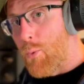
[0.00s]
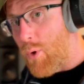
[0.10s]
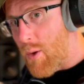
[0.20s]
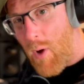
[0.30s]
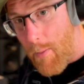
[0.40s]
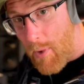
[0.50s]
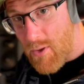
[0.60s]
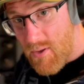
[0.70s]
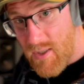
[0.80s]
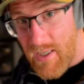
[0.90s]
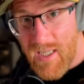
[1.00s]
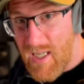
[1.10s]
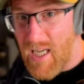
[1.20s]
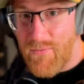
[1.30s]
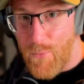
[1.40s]
One of my most
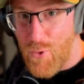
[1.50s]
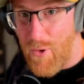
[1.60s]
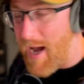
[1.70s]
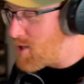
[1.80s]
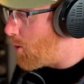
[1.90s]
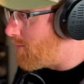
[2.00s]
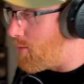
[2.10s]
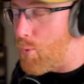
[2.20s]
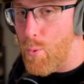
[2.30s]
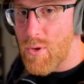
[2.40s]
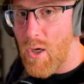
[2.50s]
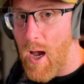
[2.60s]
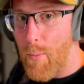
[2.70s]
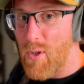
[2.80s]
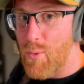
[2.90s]
successful tracks of all
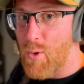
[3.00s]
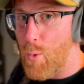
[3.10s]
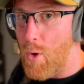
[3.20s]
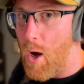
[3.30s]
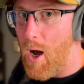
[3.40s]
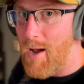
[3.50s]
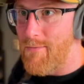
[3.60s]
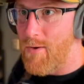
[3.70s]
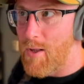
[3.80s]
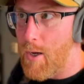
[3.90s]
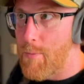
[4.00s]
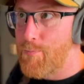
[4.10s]
time, which was called High Volume,